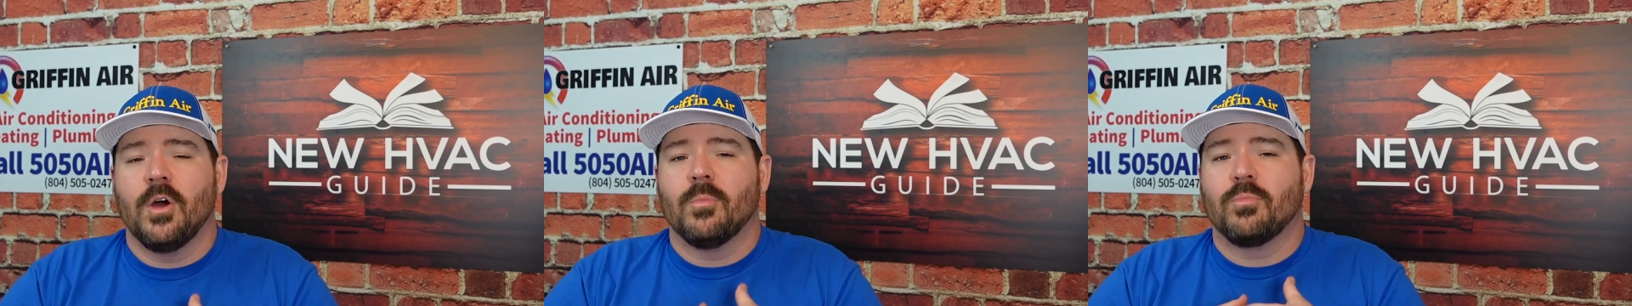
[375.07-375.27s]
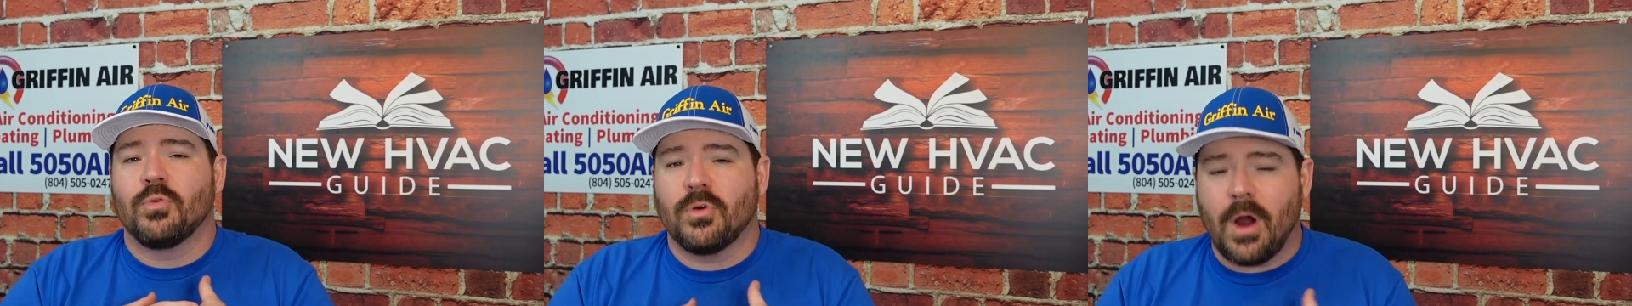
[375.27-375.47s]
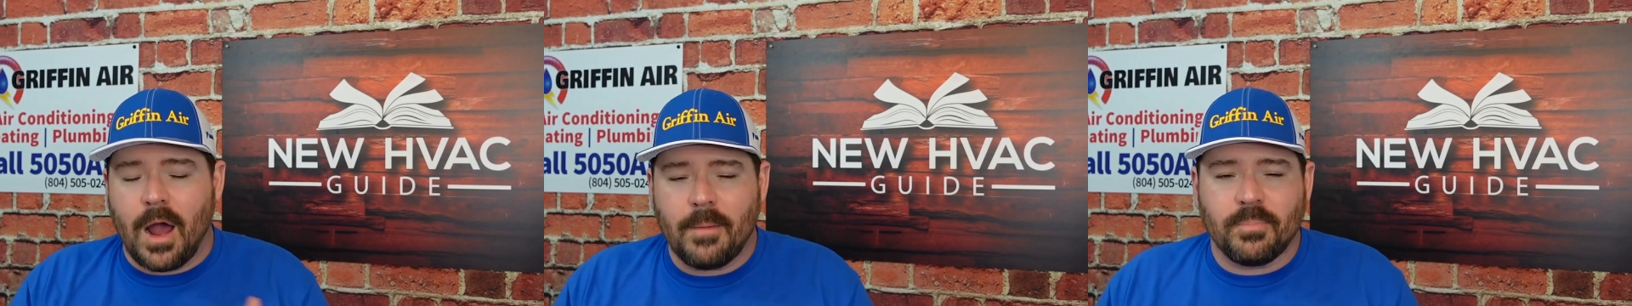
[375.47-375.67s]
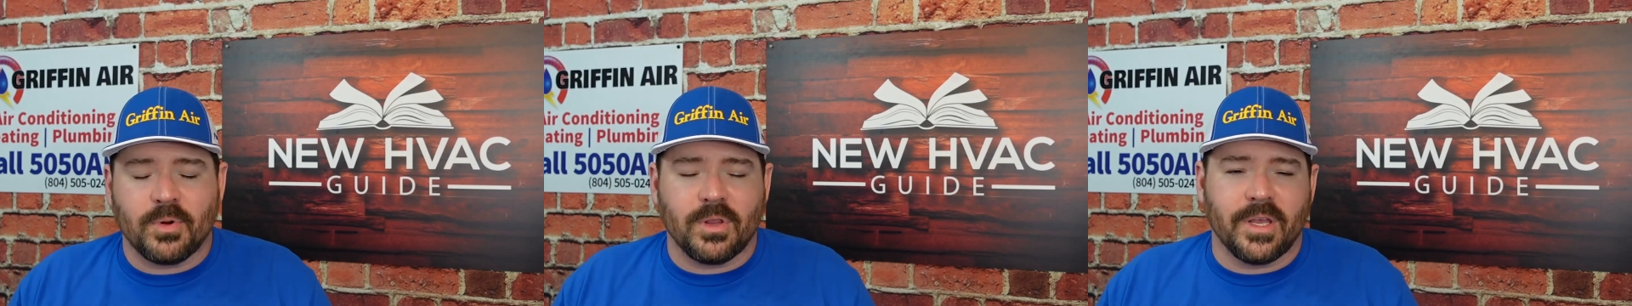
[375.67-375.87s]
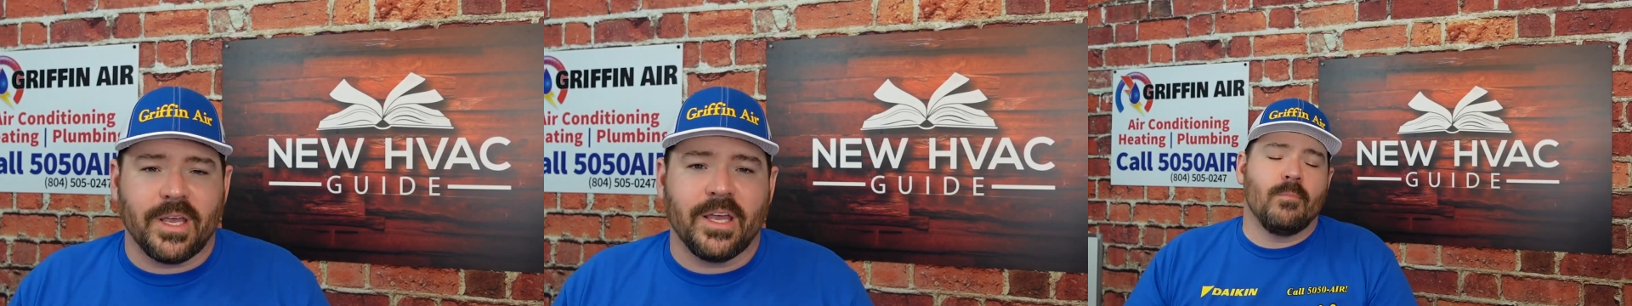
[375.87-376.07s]

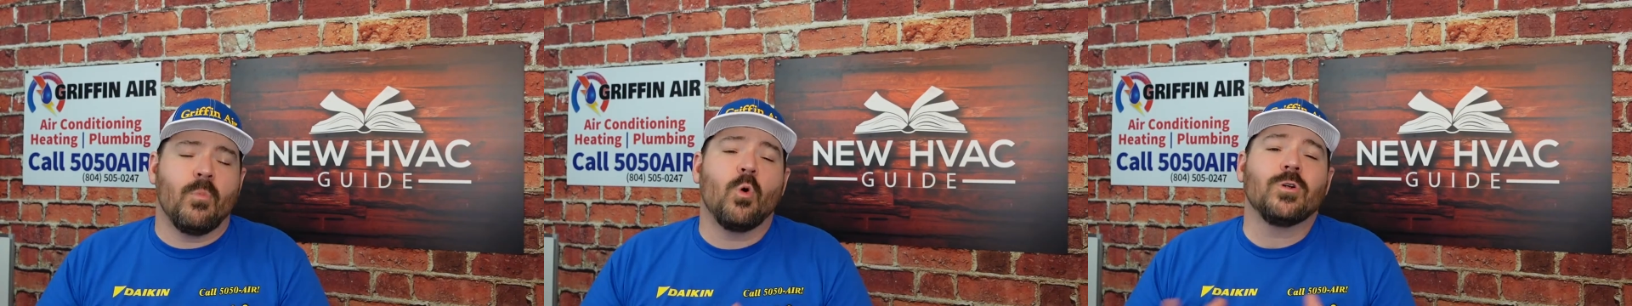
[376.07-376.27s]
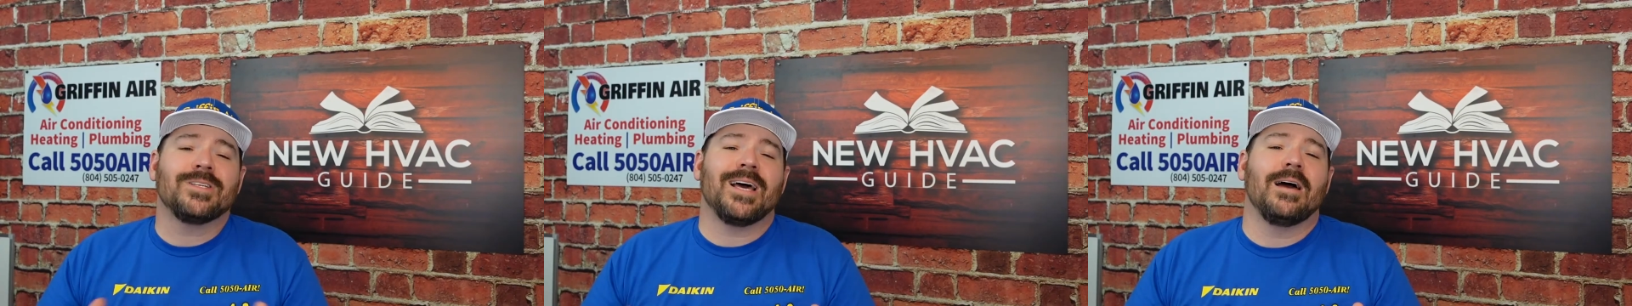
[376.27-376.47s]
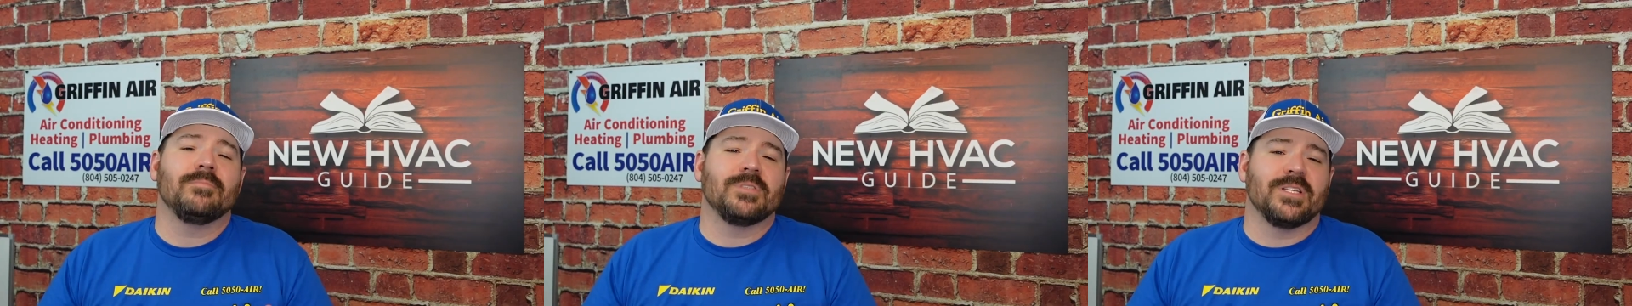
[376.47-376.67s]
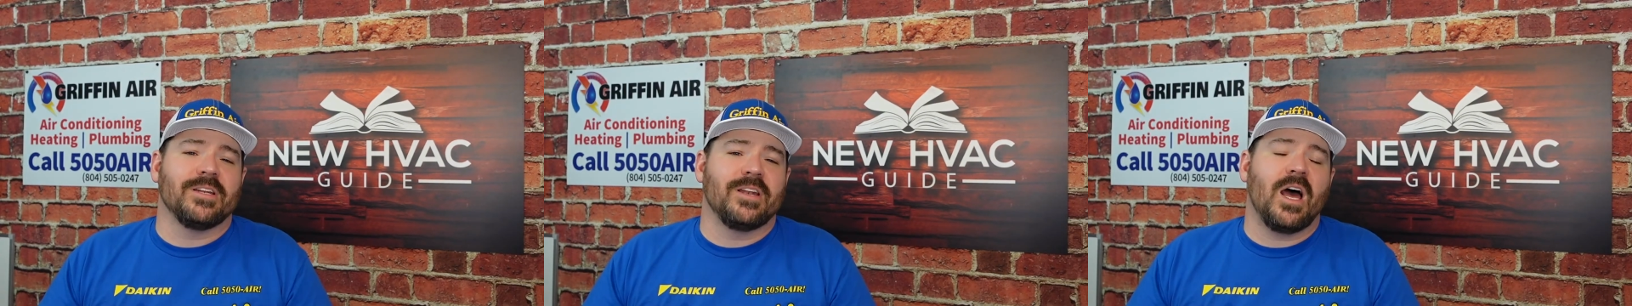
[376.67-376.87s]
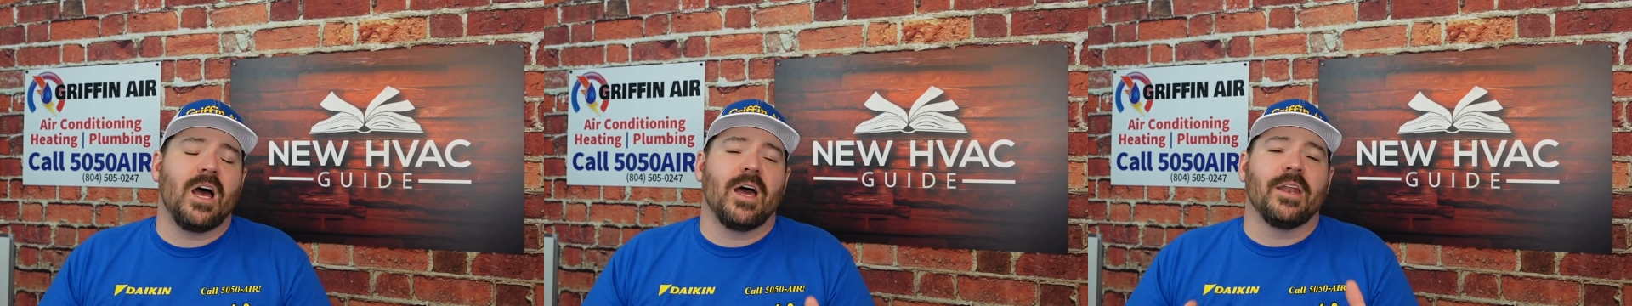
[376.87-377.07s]
properly, more times
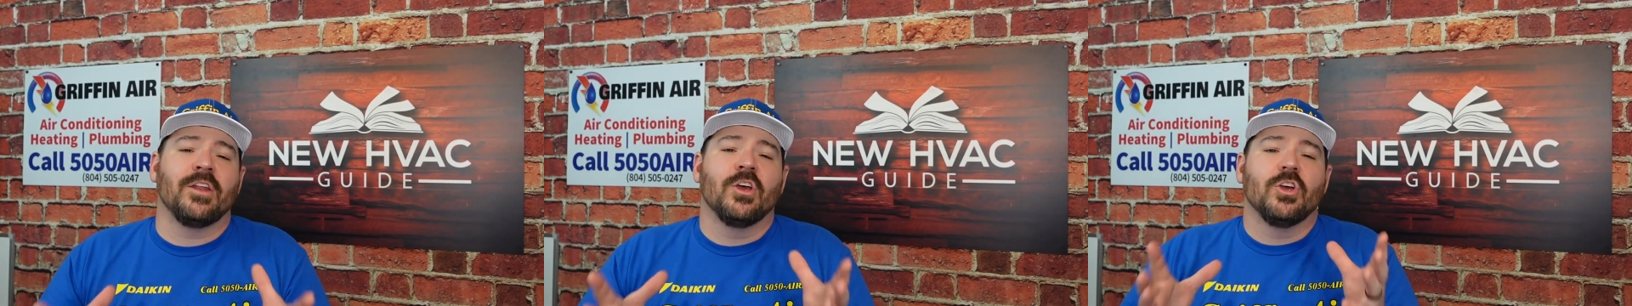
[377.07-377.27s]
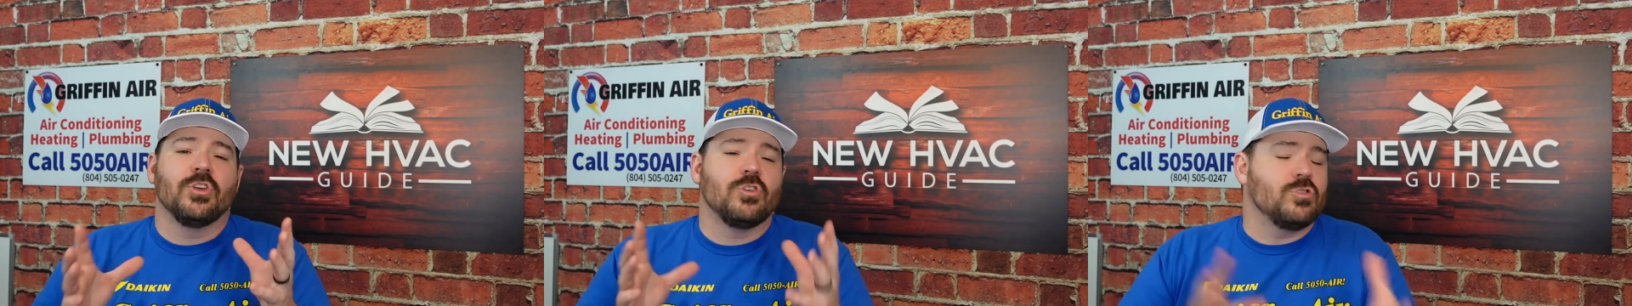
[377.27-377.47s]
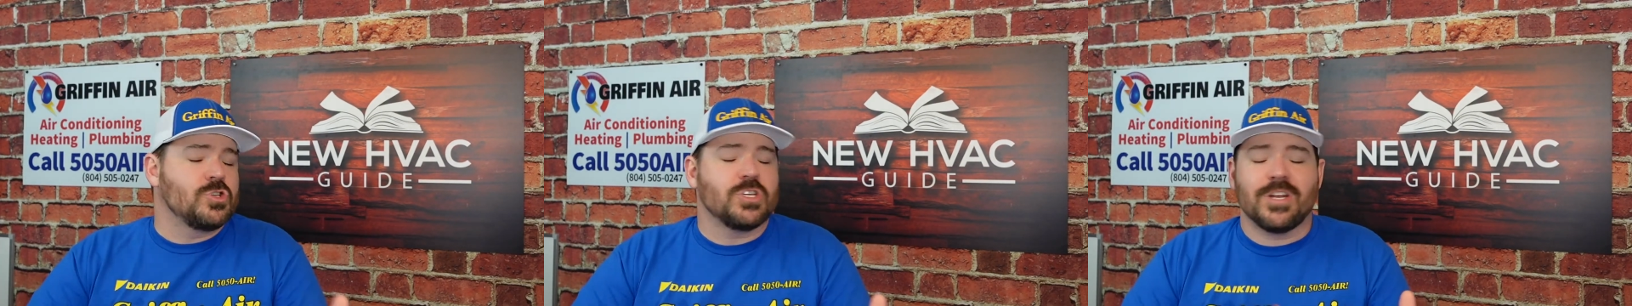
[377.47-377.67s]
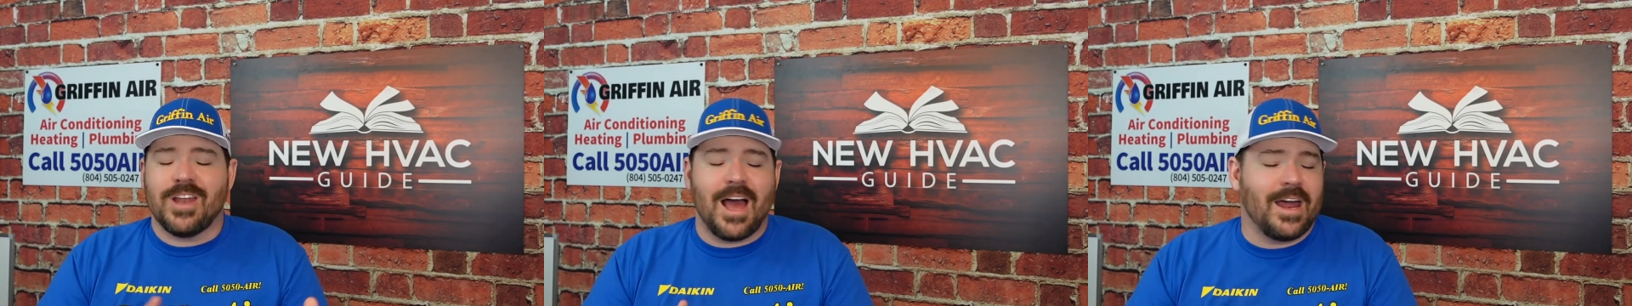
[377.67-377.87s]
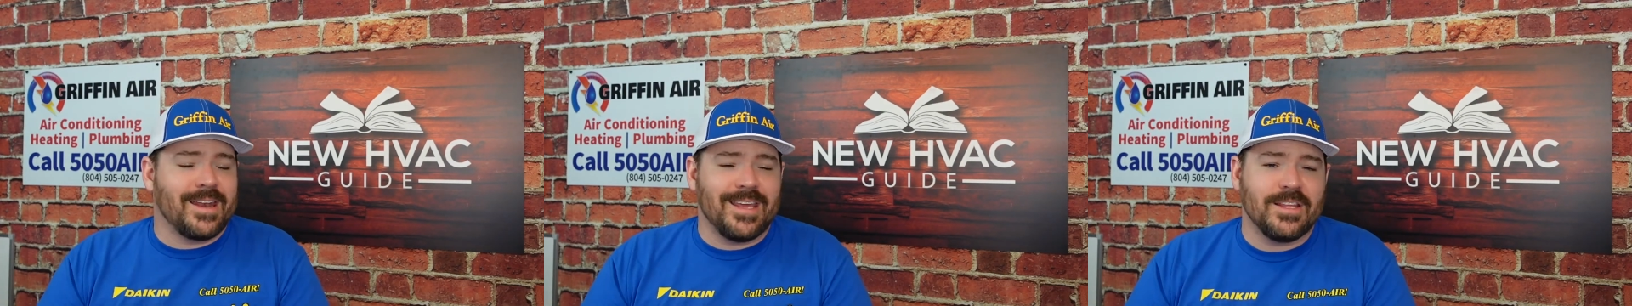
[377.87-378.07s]
than not, you should
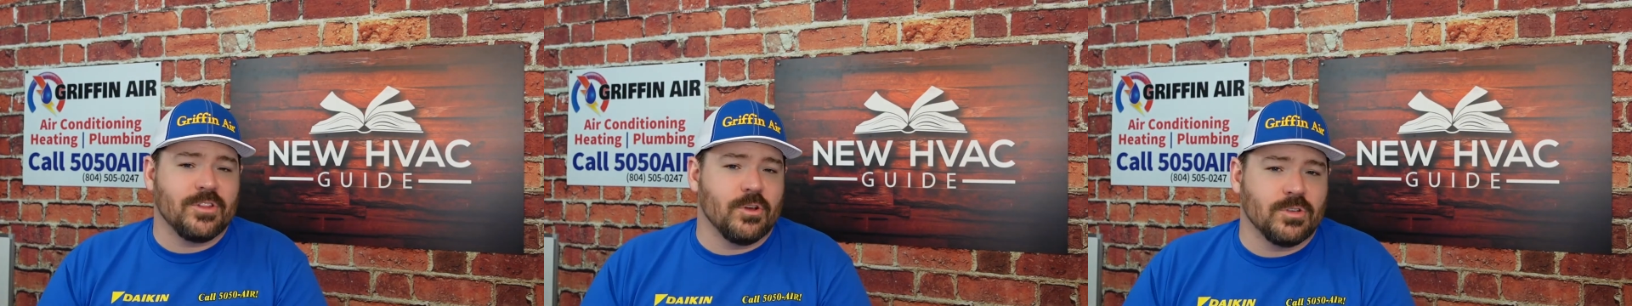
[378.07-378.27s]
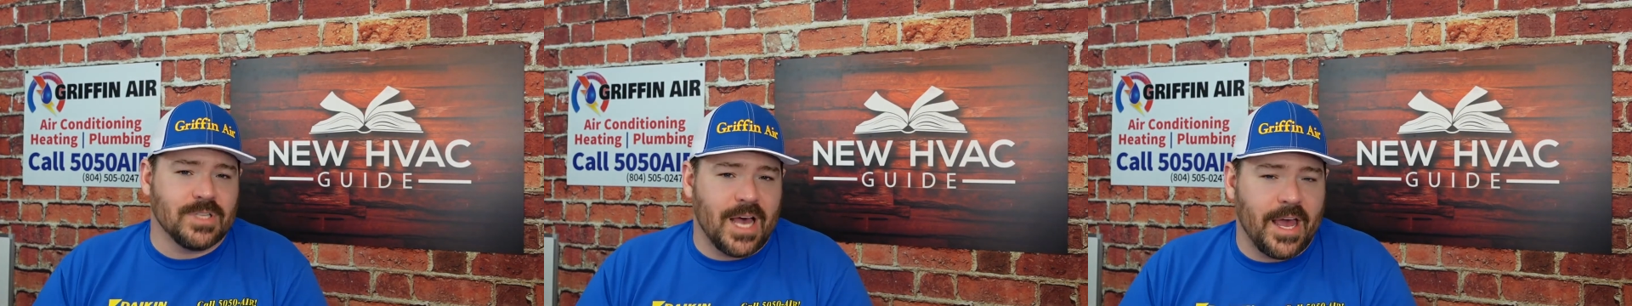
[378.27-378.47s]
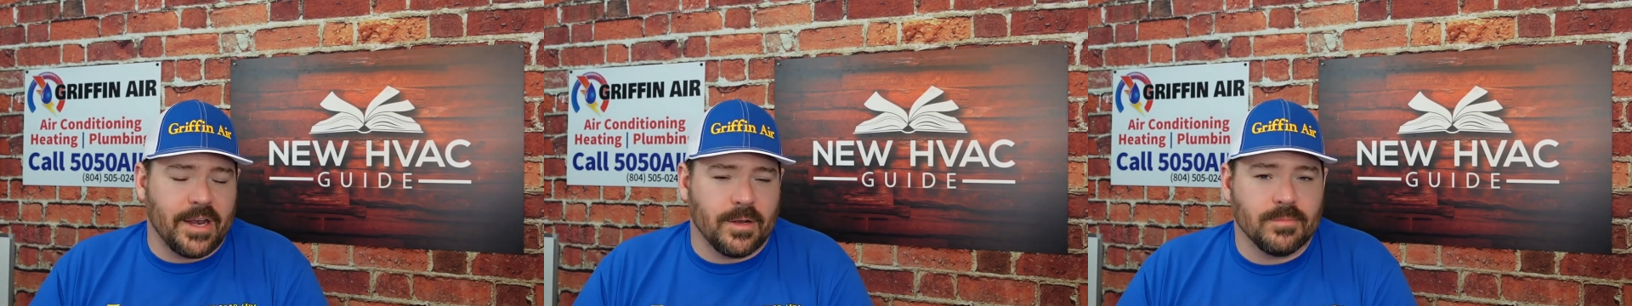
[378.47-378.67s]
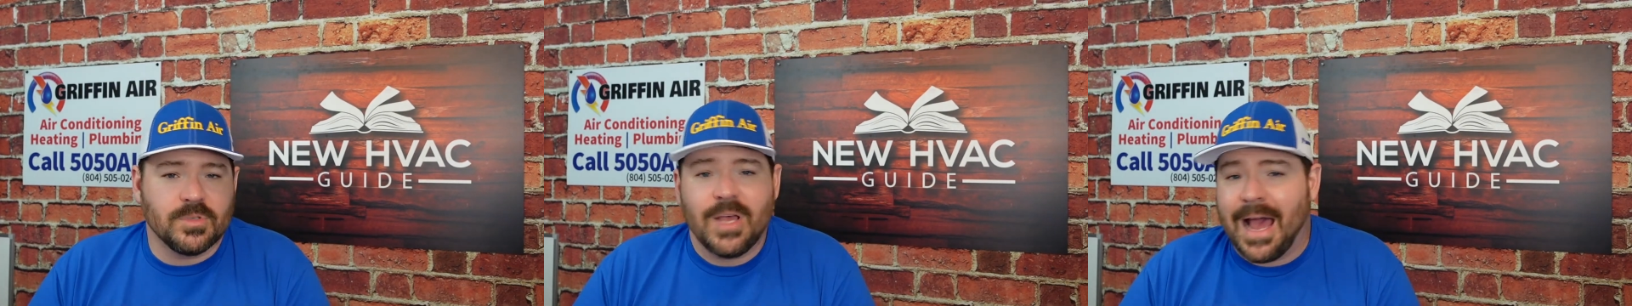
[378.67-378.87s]
not need those items.